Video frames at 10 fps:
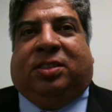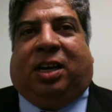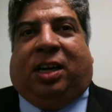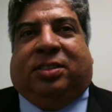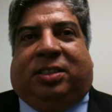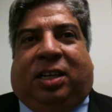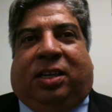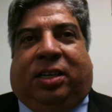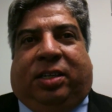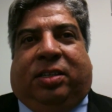it's a
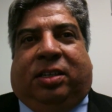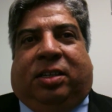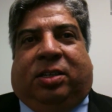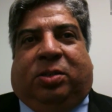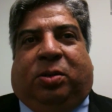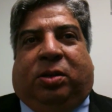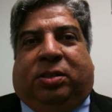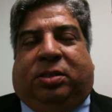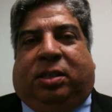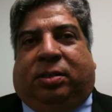hostility
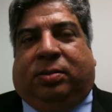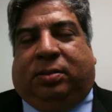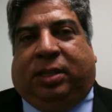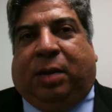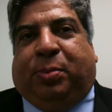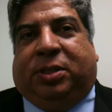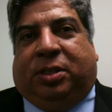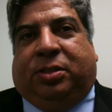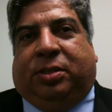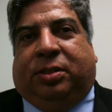towards that
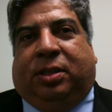position.